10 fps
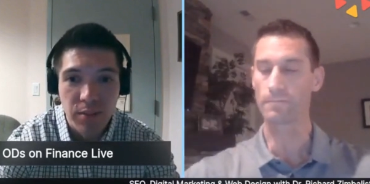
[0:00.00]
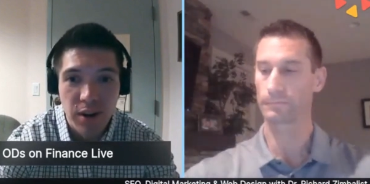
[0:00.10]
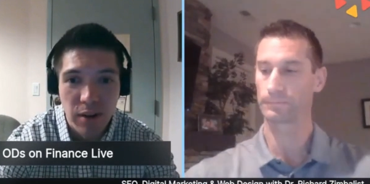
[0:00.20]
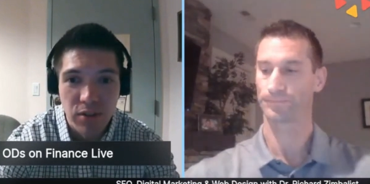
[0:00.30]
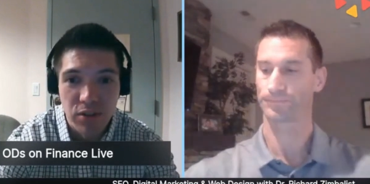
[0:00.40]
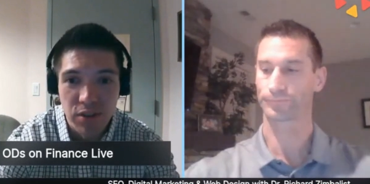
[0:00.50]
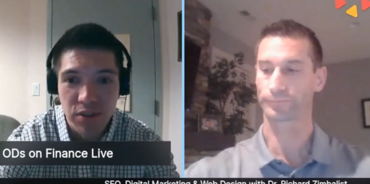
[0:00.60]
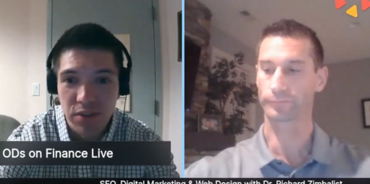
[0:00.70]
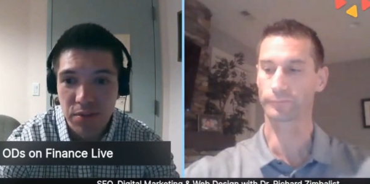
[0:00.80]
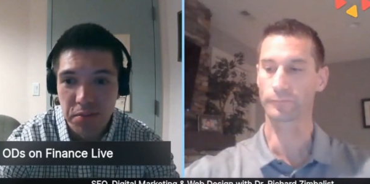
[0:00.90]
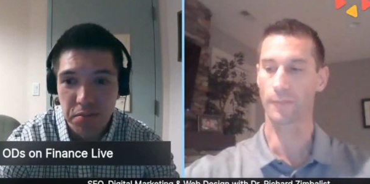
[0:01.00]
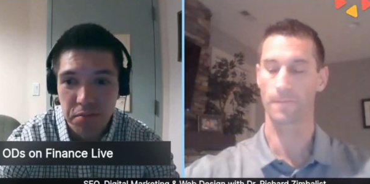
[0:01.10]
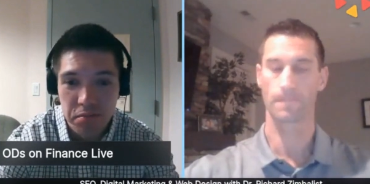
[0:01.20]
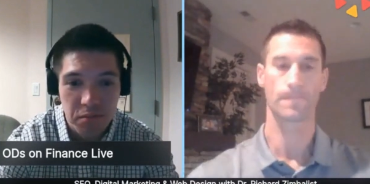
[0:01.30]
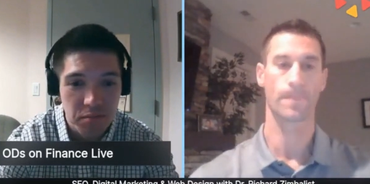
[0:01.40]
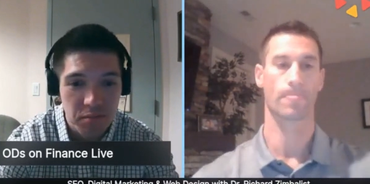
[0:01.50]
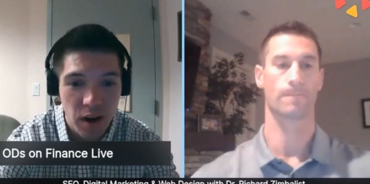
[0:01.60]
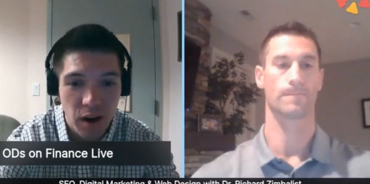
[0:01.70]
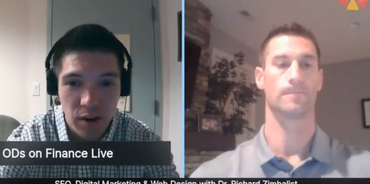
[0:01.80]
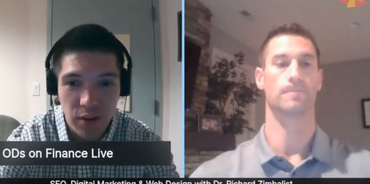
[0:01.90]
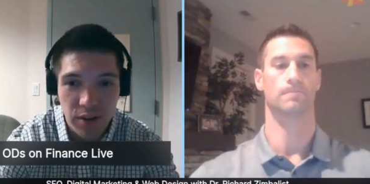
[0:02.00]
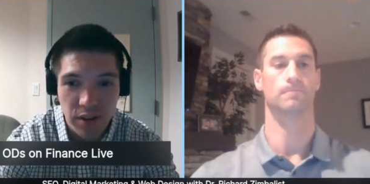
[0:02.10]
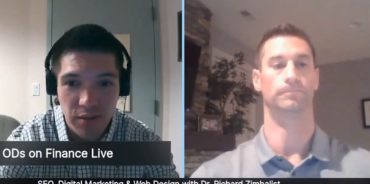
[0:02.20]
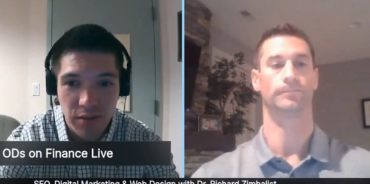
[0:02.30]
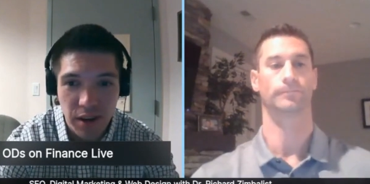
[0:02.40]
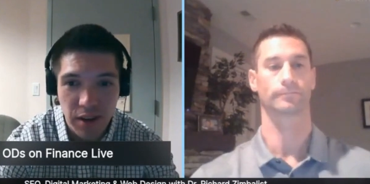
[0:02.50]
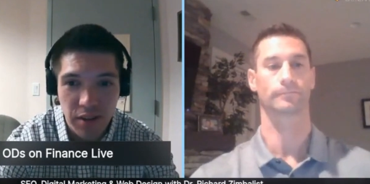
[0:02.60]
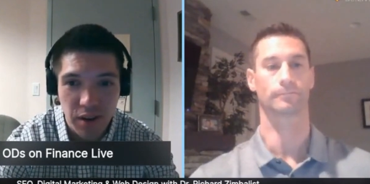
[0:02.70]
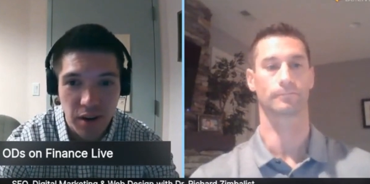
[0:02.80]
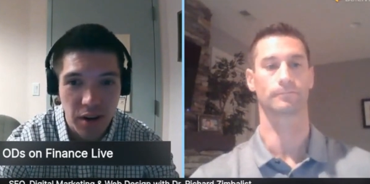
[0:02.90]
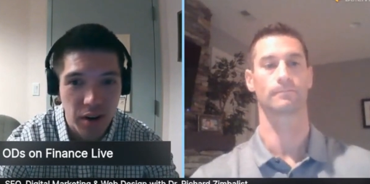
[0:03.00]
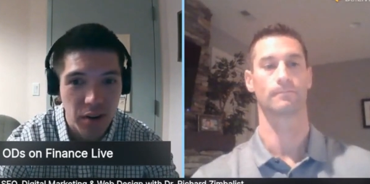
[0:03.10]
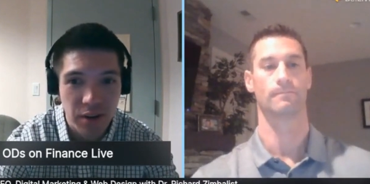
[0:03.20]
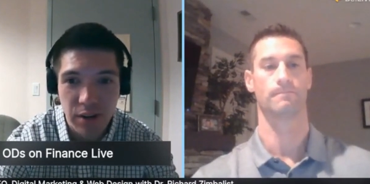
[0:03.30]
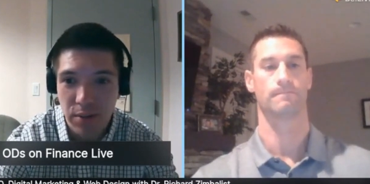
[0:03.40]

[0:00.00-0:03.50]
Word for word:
Speaker 1: optometrists on ODs on finance. Are, are there any